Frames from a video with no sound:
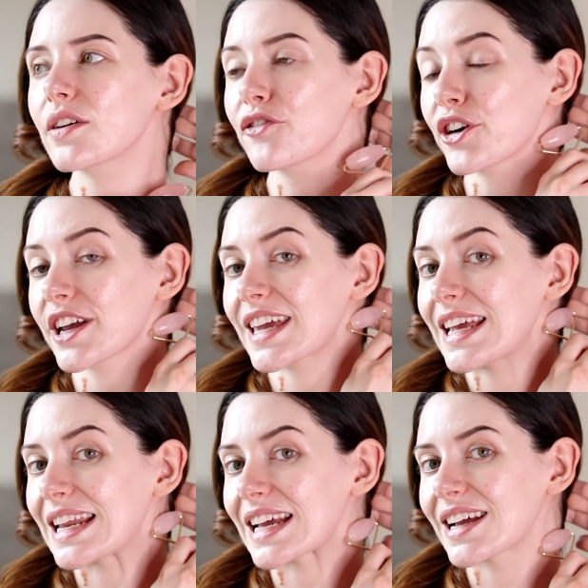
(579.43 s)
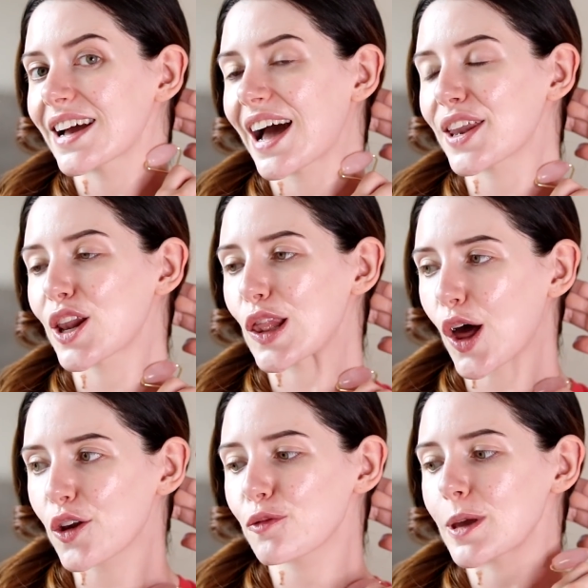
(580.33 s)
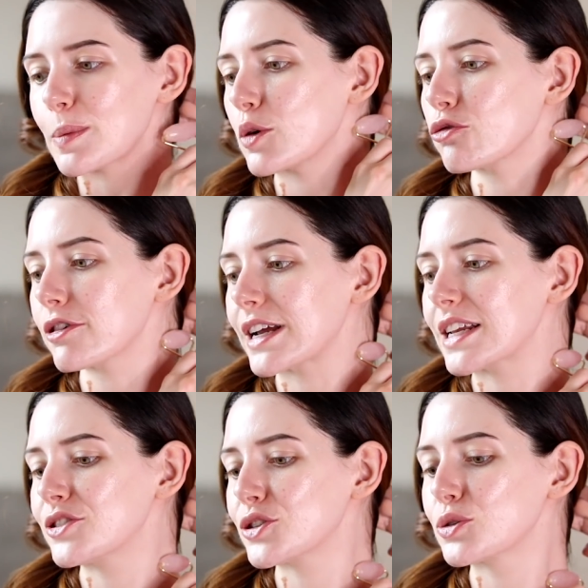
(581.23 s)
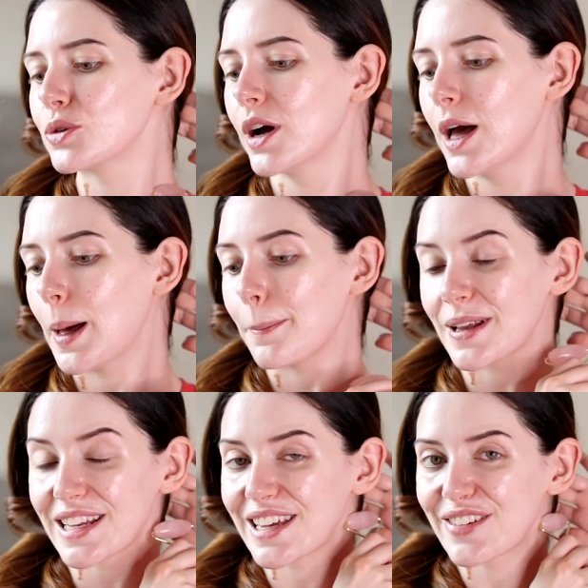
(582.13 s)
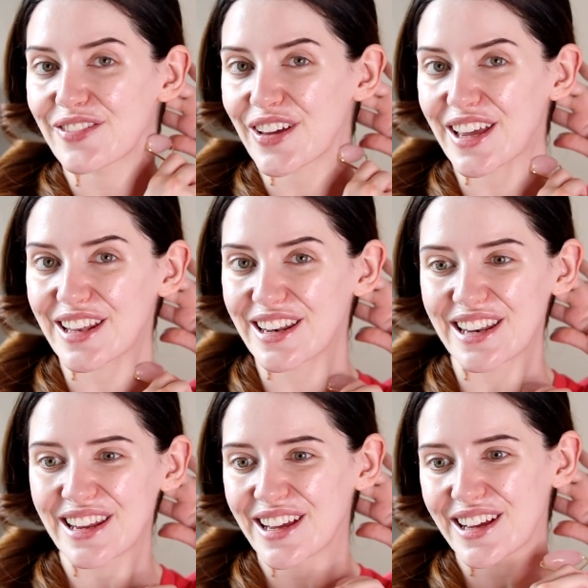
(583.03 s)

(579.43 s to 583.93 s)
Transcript: for healing, and a lot of people really do believe in